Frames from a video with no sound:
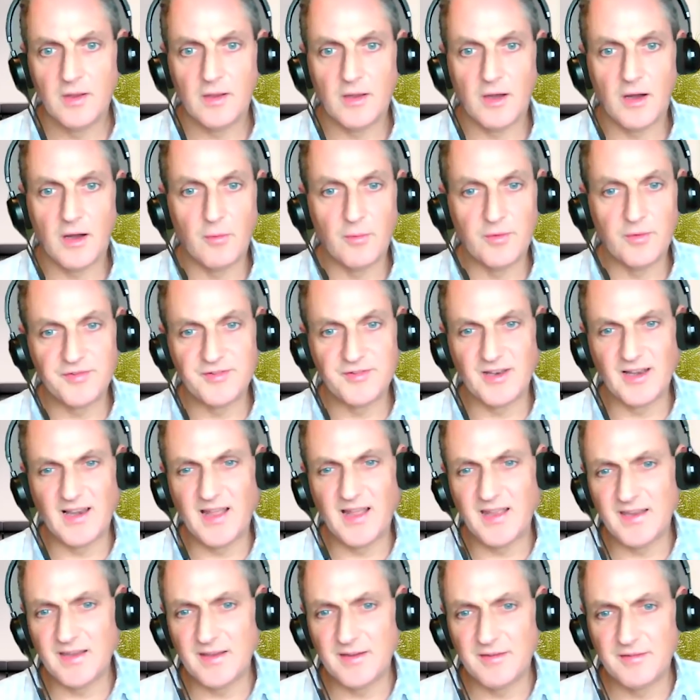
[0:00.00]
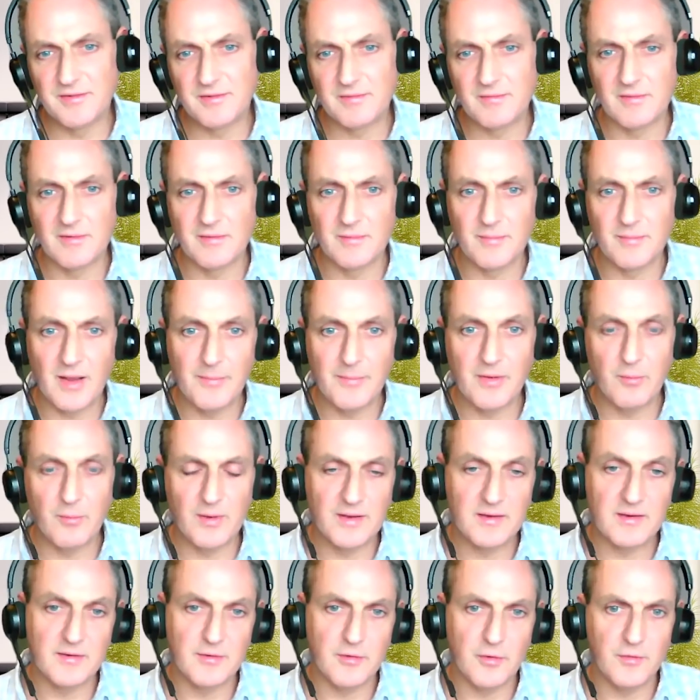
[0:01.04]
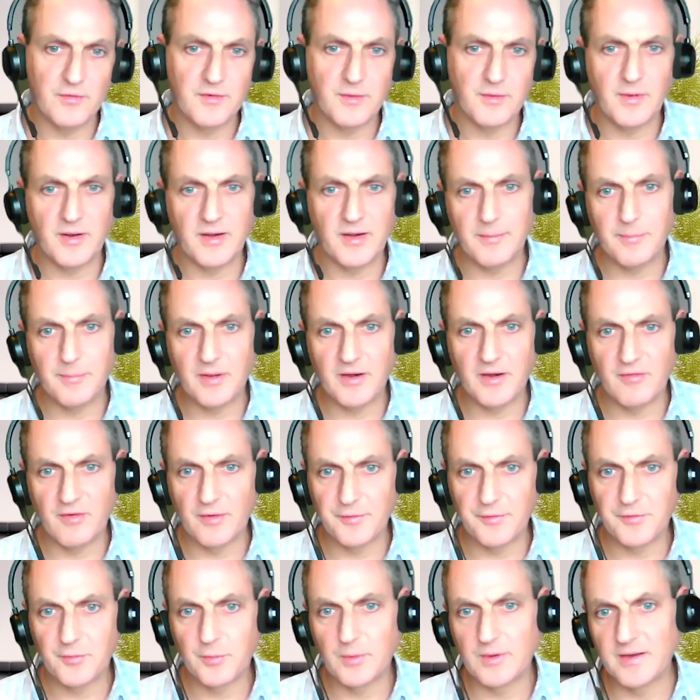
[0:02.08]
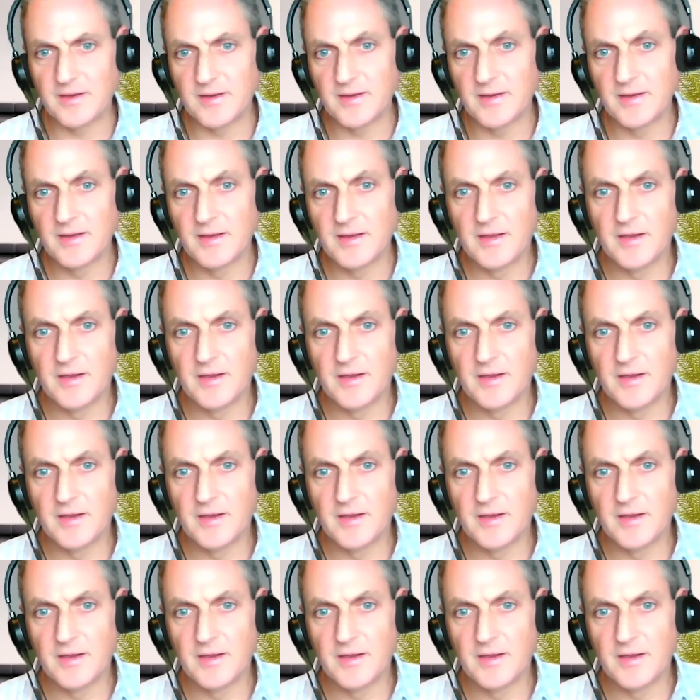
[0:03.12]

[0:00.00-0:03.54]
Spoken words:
Oh, it's delayed. Or maybe we can use the money better elsewhere."